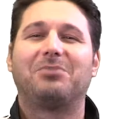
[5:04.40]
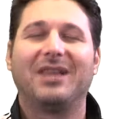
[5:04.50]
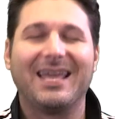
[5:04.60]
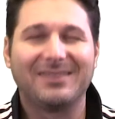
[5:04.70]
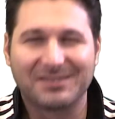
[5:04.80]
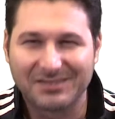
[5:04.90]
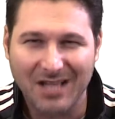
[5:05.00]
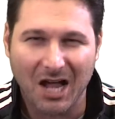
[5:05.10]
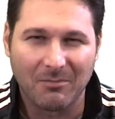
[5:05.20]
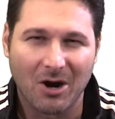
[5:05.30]
playing the
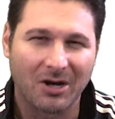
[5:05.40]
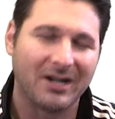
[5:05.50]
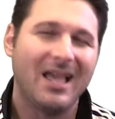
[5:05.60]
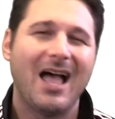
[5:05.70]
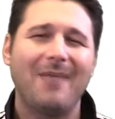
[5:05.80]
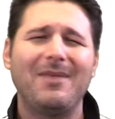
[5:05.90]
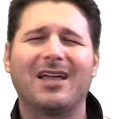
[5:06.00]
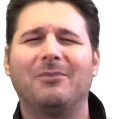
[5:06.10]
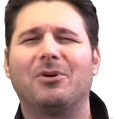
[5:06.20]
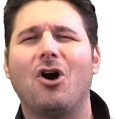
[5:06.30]
stock market, I'm not
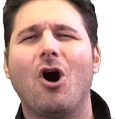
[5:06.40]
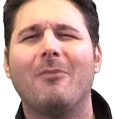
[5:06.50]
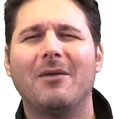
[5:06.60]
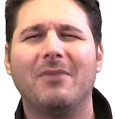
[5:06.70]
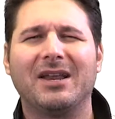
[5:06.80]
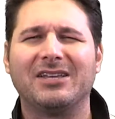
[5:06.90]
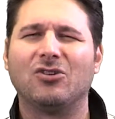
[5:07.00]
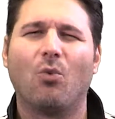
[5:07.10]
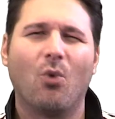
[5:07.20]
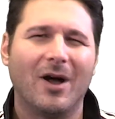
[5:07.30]
going to put all my money
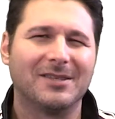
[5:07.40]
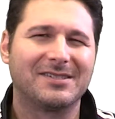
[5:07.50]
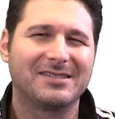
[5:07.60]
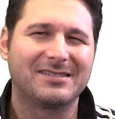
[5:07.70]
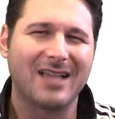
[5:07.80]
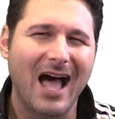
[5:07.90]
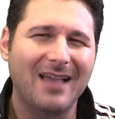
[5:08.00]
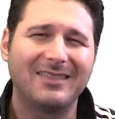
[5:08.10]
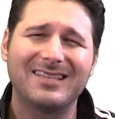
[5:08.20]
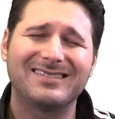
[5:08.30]
into one
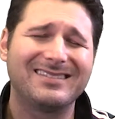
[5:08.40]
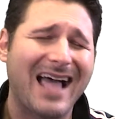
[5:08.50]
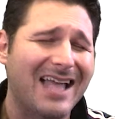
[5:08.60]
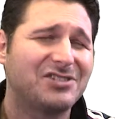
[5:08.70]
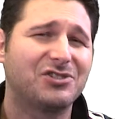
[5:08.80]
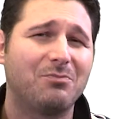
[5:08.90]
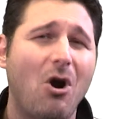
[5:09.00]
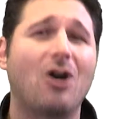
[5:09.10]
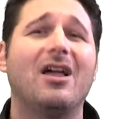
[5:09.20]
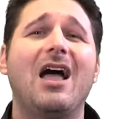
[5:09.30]
stock. That's not
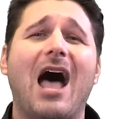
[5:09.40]
smart.